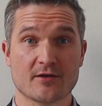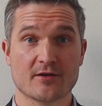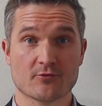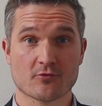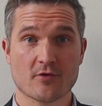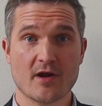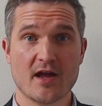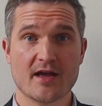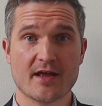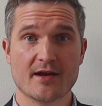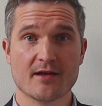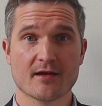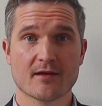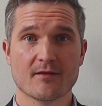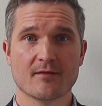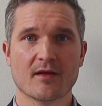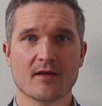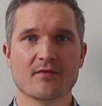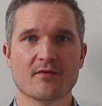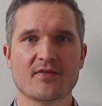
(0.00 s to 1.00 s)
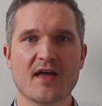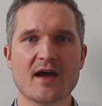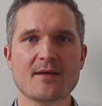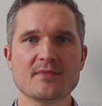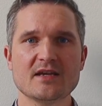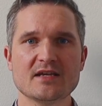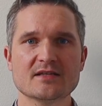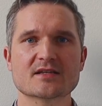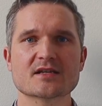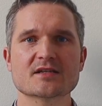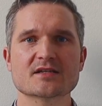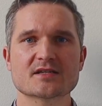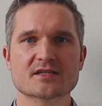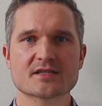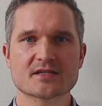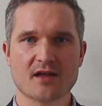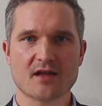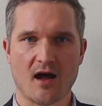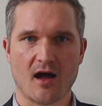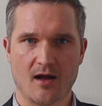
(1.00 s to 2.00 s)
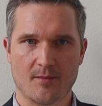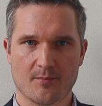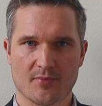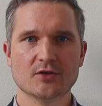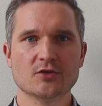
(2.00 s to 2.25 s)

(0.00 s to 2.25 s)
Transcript: red, that means stop.